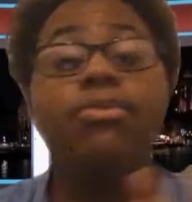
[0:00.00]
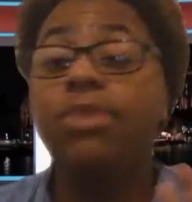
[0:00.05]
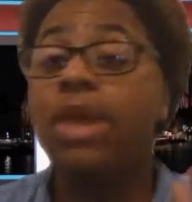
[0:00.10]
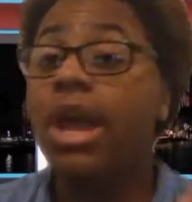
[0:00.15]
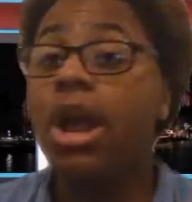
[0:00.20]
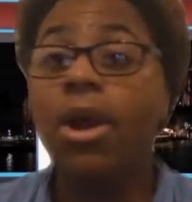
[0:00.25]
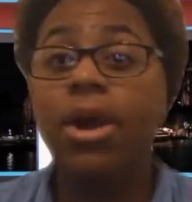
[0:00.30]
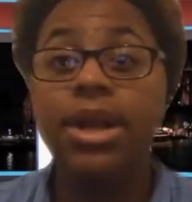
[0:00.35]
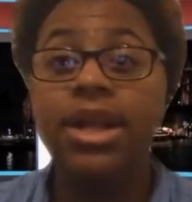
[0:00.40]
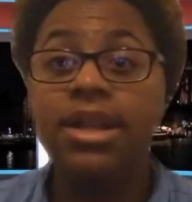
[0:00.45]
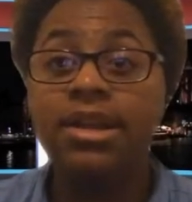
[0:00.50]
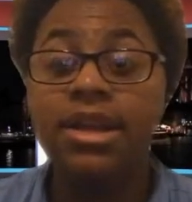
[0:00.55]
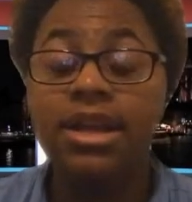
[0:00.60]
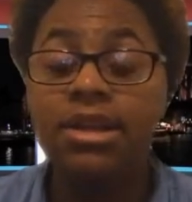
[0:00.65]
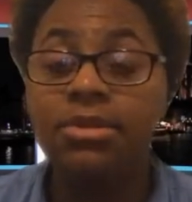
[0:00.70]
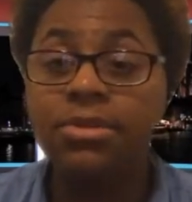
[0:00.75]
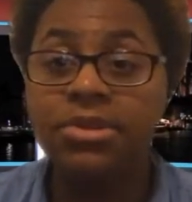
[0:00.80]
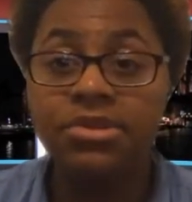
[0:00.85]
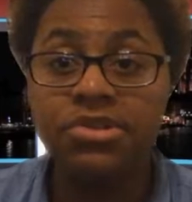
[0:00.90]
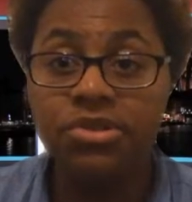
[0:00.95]
They already
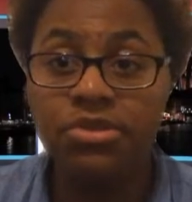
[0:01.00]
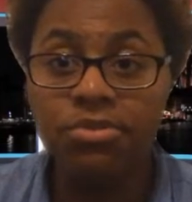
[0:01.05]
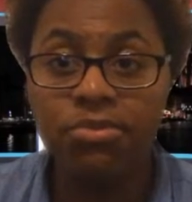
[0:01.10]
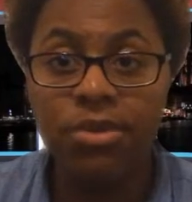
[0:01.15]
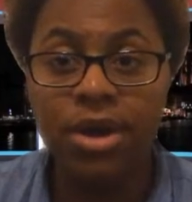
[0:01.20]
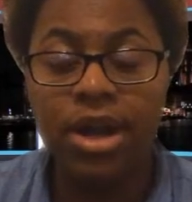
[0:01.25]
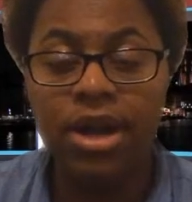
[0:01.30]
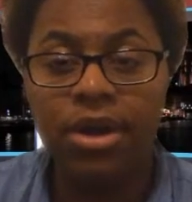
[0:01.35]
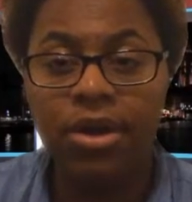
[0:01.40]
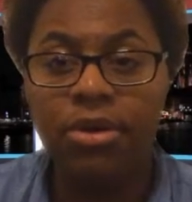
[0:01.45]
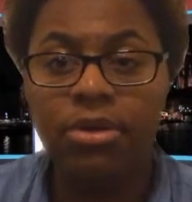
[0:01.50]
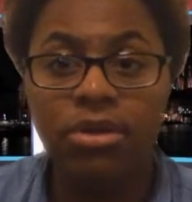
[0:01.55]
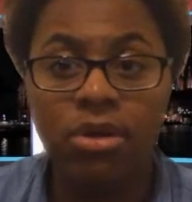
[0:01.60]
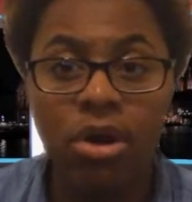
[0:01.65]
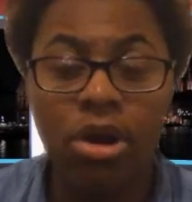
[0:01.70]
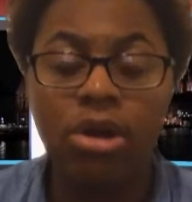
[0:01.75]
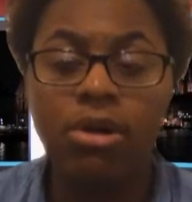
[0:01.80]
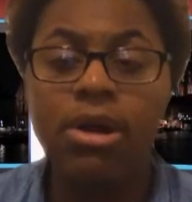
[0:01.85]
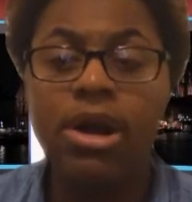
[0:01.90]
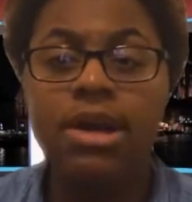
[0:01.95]
did it with Tomb Raider,
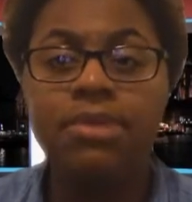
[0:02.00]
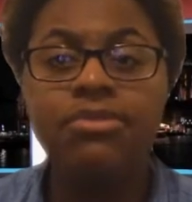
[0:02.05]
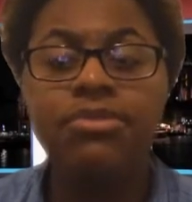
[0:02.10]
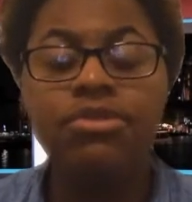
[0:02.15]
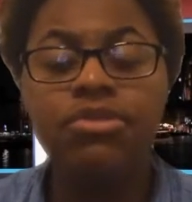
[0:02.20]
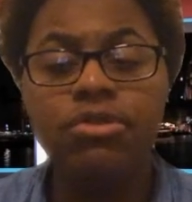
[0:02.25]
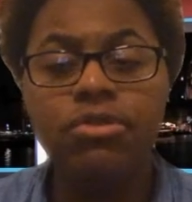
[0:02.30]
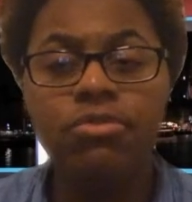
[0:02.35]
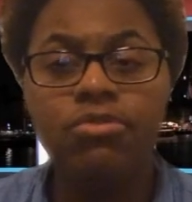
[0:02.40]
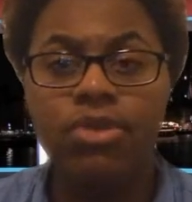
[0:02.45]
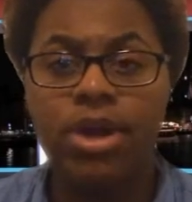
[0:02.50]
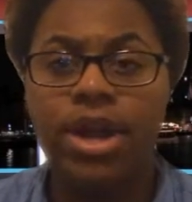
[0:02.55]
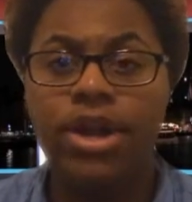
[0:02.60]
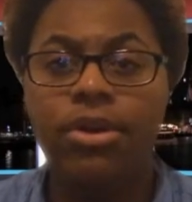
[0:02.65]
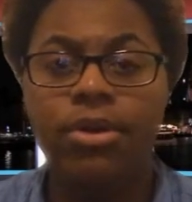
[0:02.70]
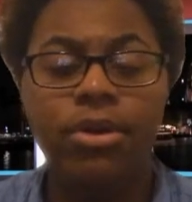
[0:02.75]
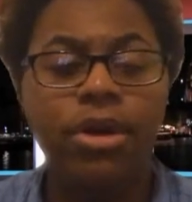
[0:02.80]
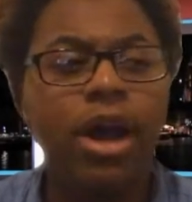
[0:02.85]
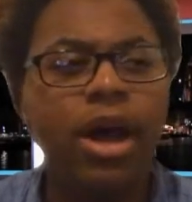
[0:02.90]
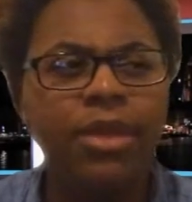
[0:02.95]
Lara Croft's Tomb
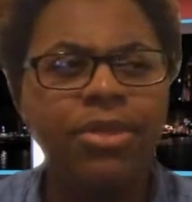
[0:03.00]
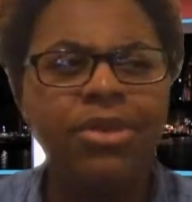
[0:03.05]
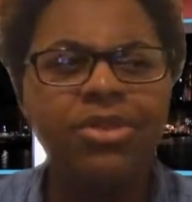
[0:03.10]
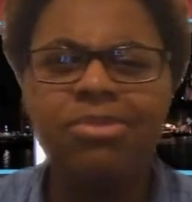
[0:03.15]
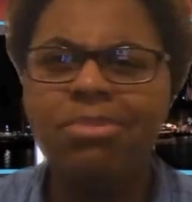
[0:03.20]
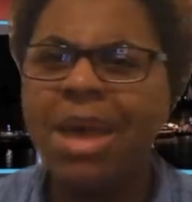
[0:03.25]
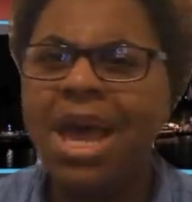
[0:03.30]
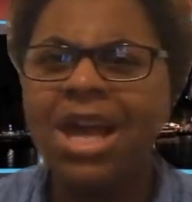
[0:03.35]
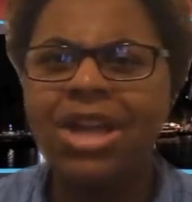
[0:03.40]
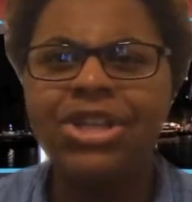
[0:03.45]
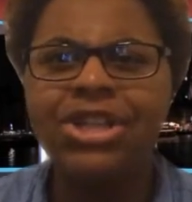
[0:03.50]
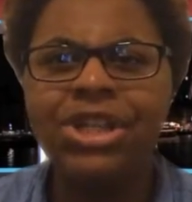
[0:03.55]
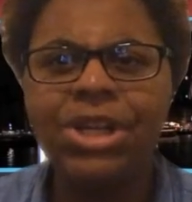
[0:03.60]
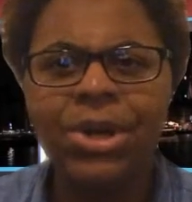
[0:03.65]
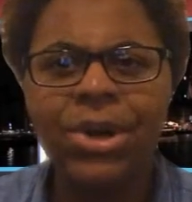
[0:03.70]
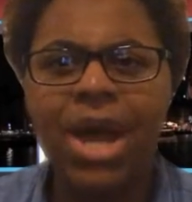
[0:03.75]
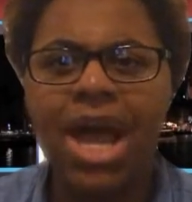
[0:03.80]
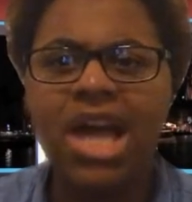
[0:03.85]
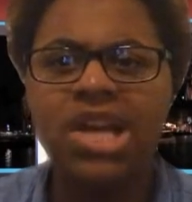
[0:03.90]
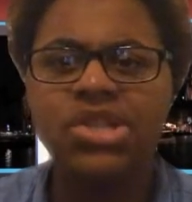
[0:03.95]
Raider, uh, this past
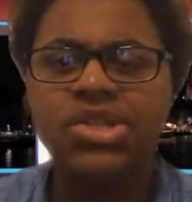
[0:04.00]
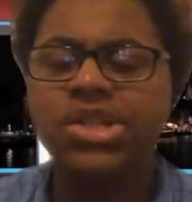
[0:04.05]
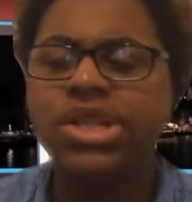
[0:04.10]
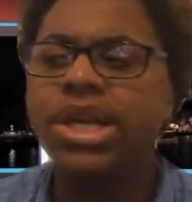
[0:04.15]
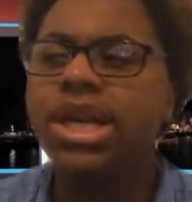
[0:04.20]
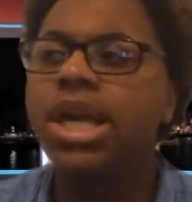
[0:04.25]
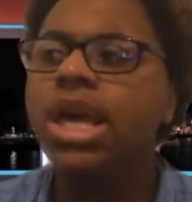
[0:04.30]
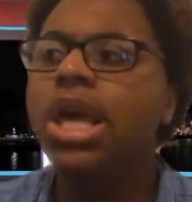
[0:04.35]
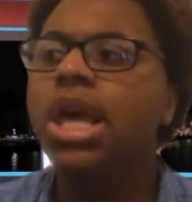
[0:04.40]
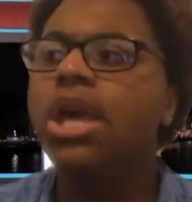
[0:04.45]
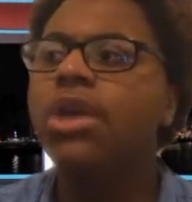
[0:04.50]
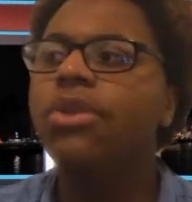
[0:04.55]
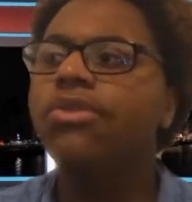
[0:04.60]
year, actually.